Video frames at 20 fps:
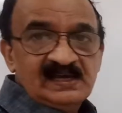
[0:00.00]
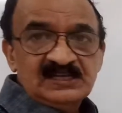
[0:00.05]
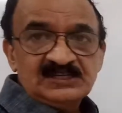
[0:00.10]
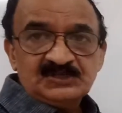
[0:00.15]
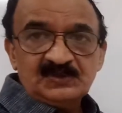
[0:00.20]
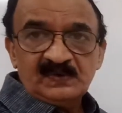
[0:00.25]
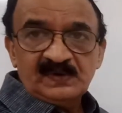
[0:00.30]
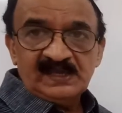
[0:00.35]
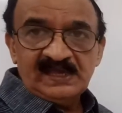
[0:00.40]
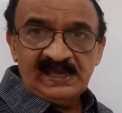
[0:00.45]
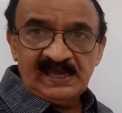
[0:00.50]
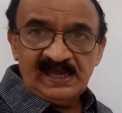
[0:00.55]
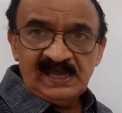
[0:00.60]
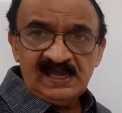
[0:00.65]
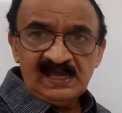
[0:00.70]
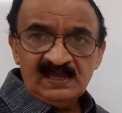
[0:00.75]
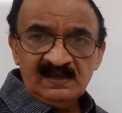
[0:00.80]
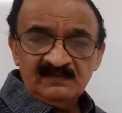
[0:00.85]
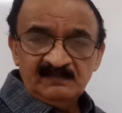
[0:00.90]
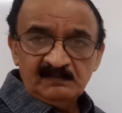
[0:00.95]
So
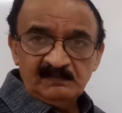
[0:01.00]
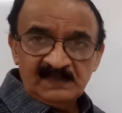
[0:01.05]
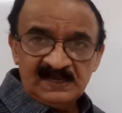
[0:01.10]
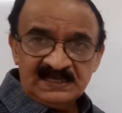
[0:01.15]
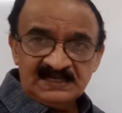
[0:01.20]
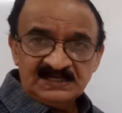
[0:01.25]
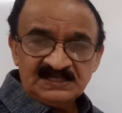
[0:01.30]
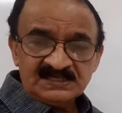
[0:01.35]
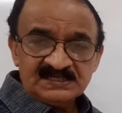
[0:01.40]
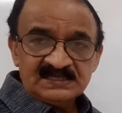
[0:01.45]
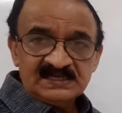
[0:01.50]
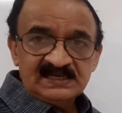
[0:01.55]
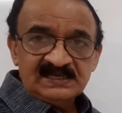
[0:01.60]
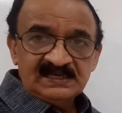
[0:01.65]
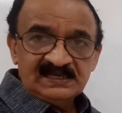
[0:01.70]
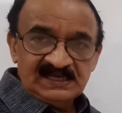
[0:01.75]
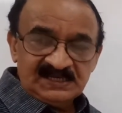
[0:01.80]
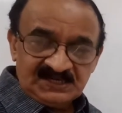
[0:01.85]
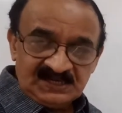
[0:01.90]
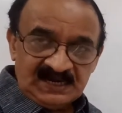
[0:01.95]
A means
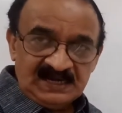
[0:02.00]
it